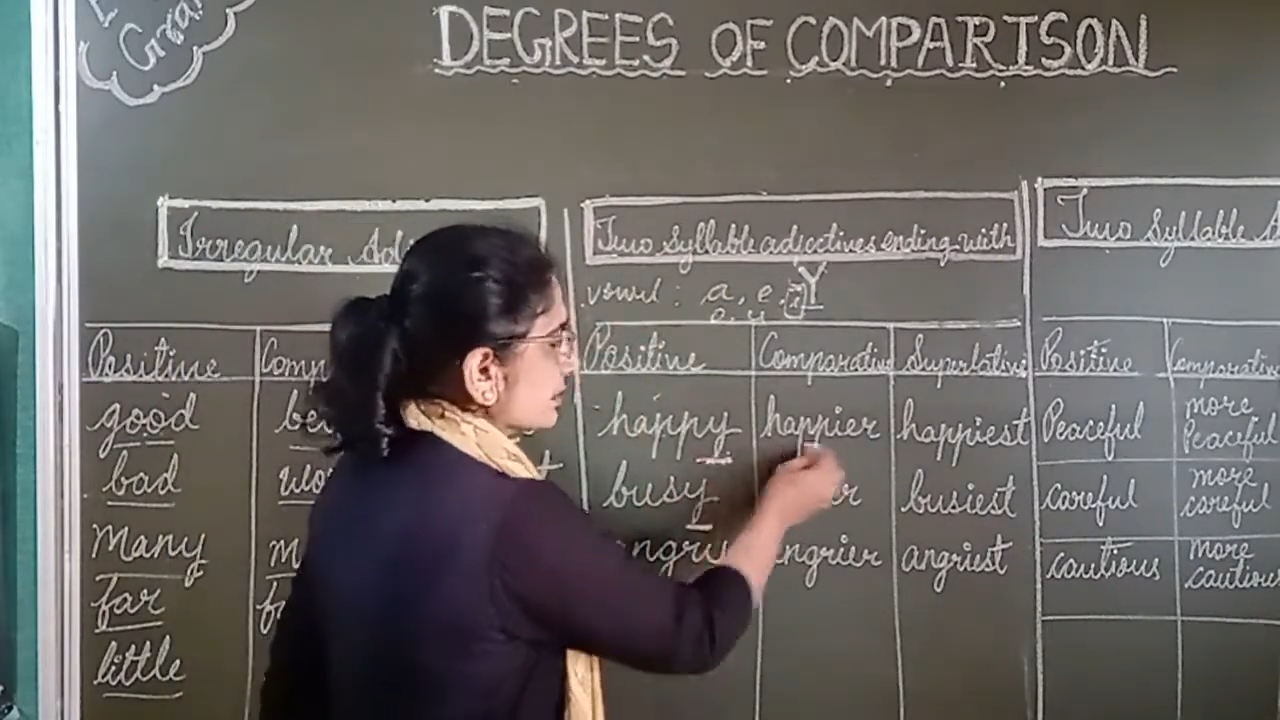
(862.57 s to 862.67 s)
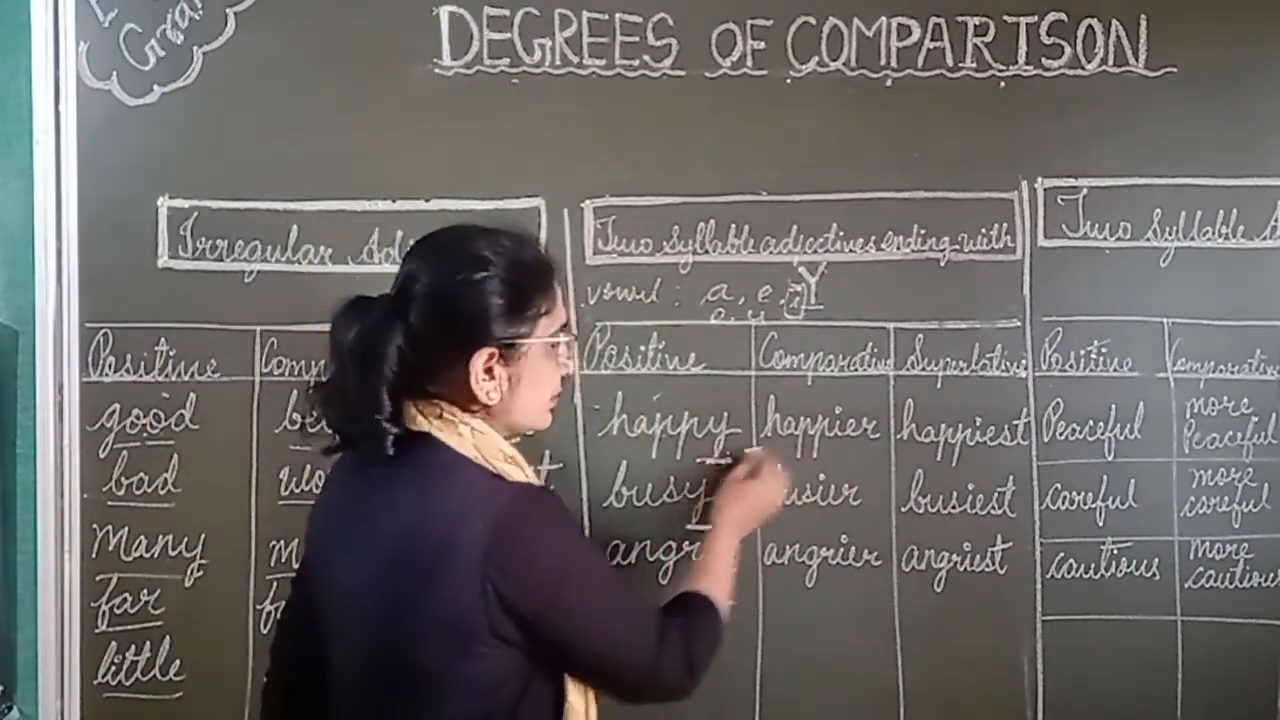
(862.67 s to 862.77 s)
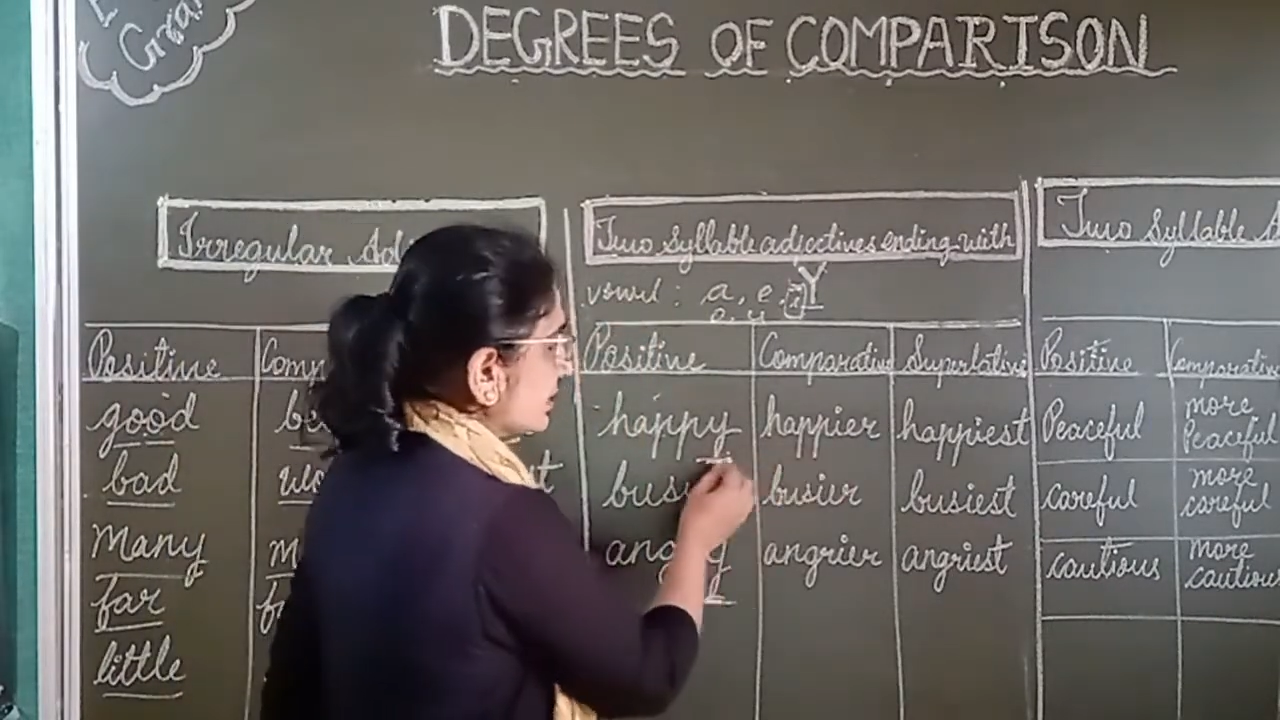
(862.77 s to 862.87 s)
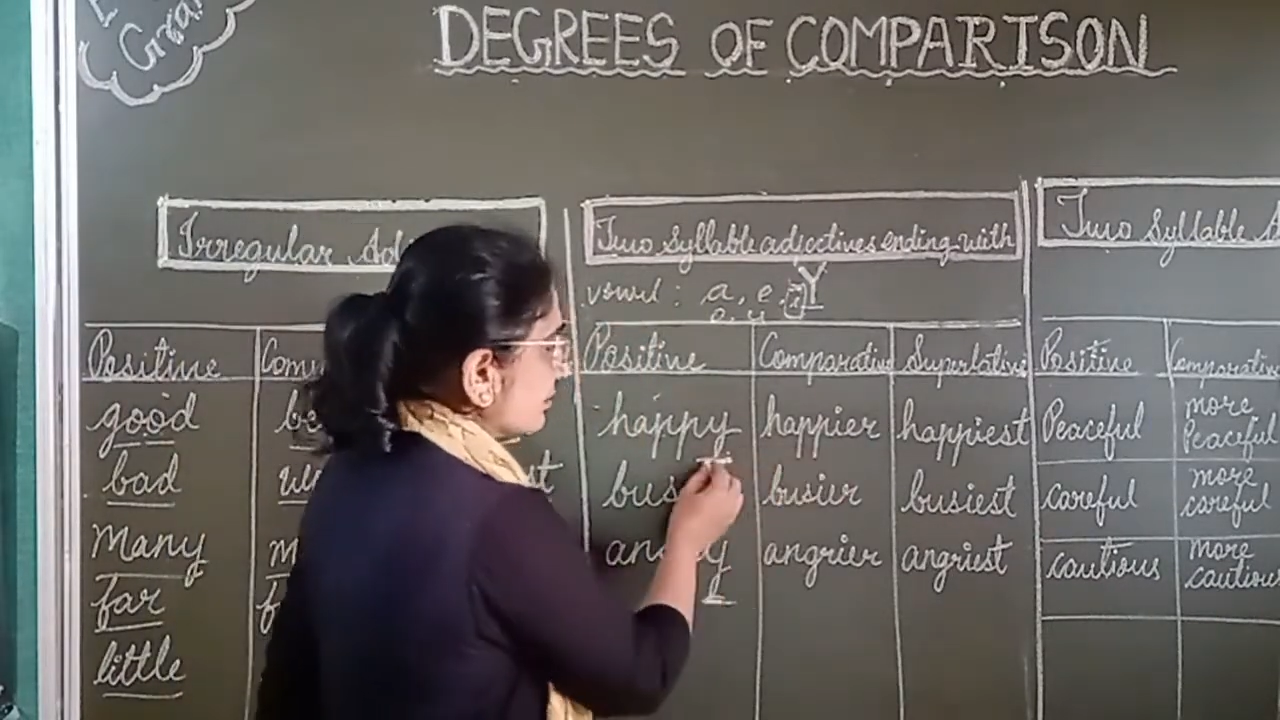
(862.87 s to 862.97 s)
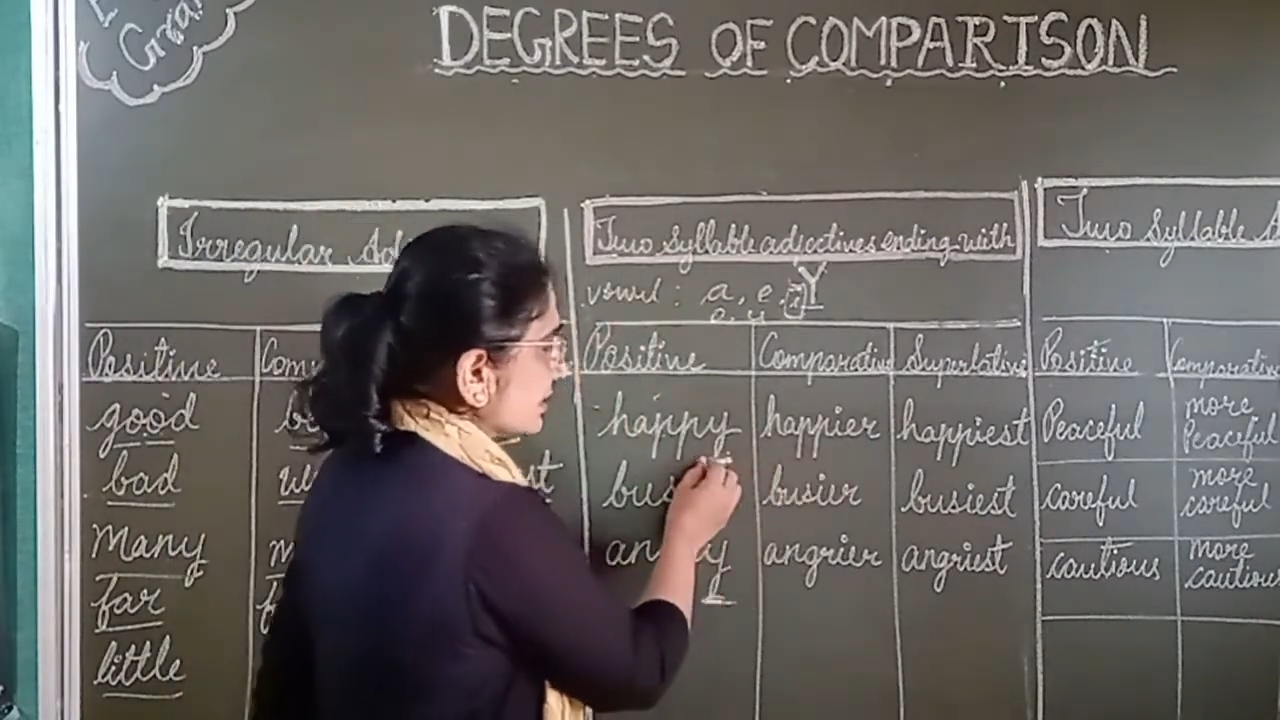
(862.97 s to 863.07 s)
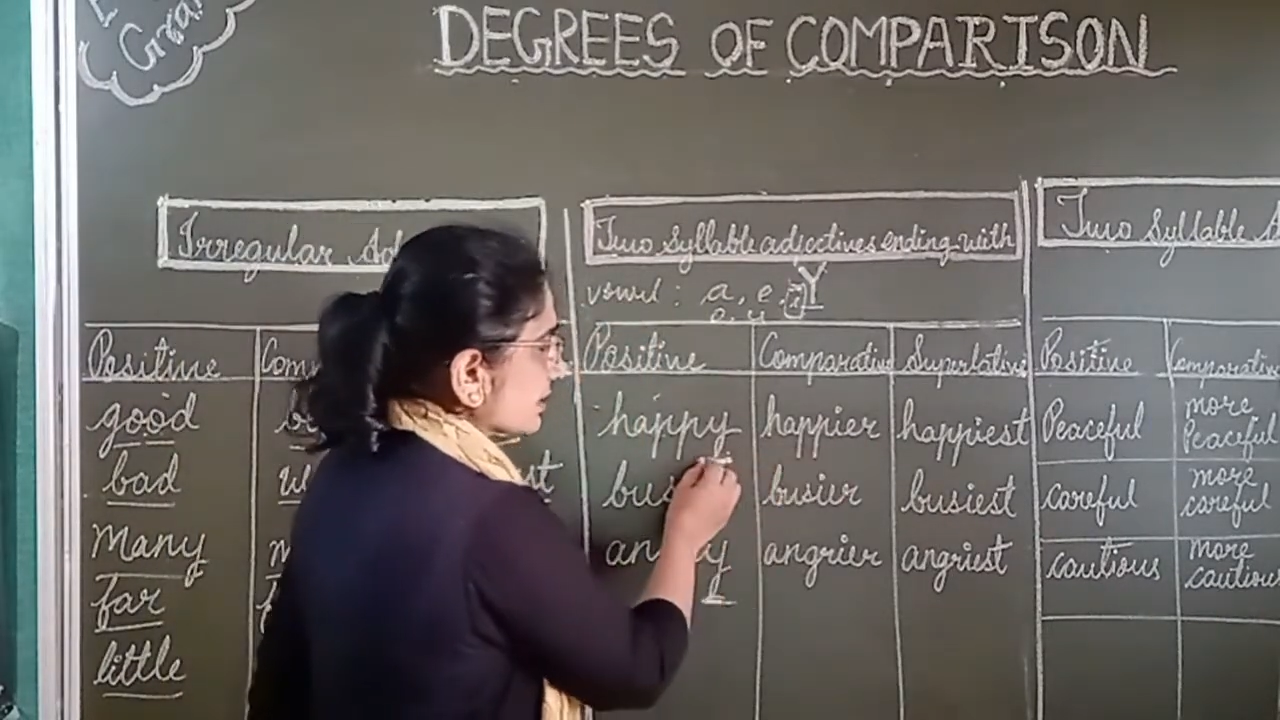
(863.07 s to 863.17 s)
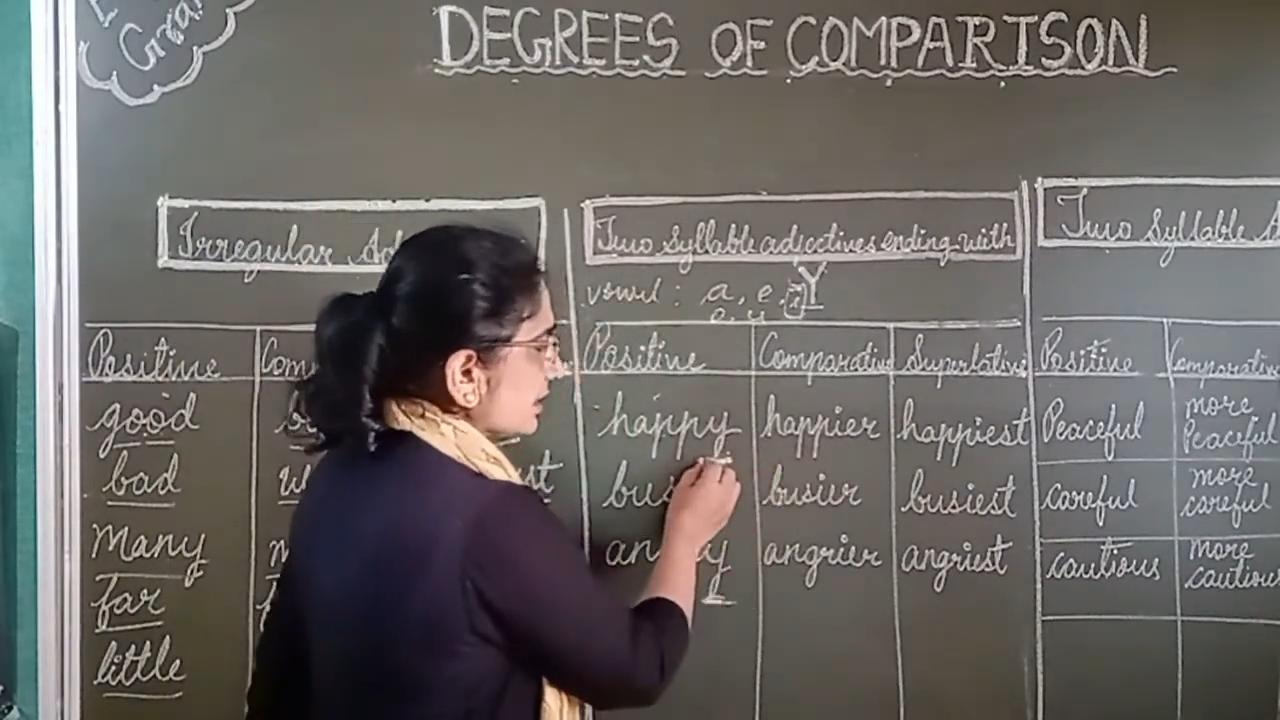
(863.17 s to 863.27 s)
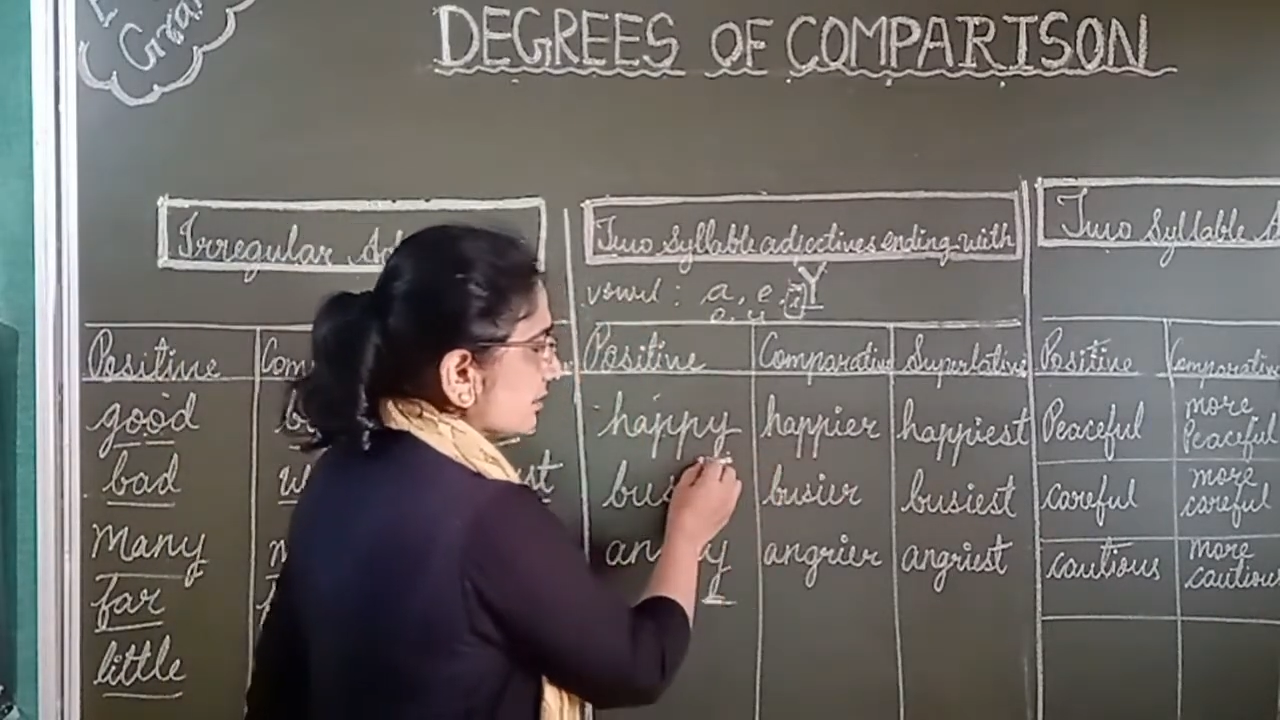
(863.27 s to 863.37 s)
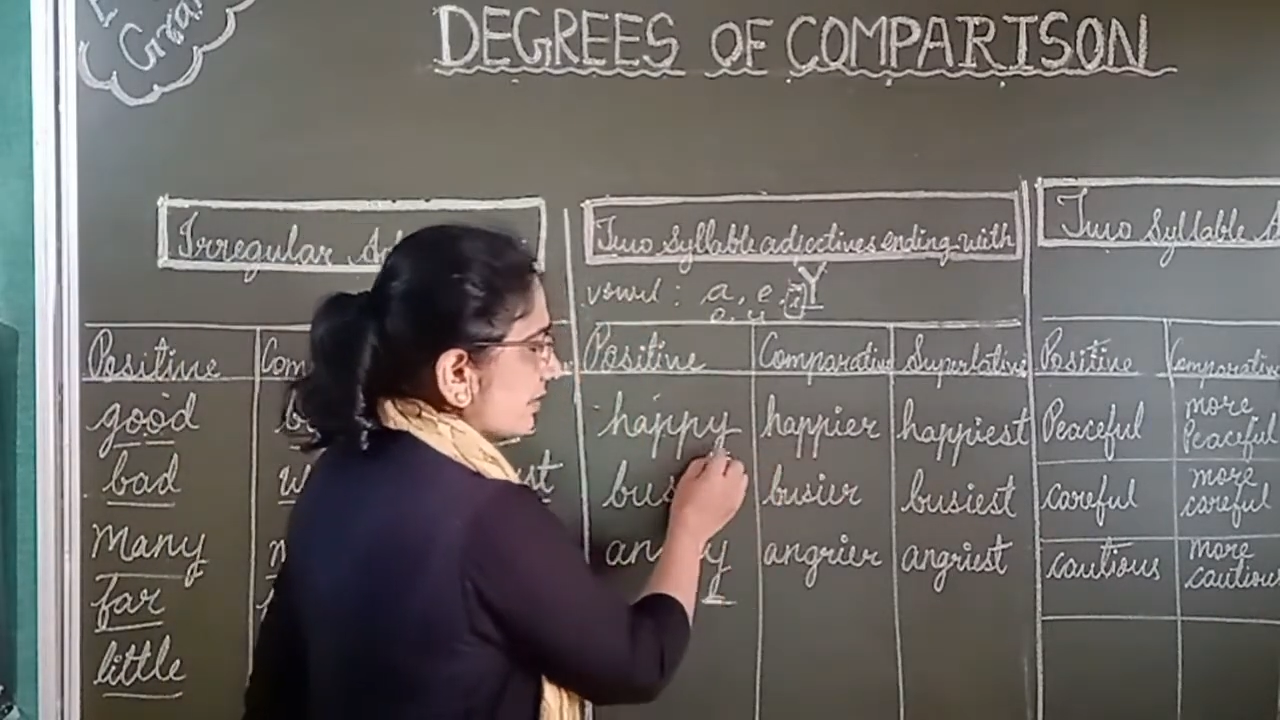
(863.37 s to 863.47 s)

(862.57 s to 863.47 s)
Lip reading: becoming that,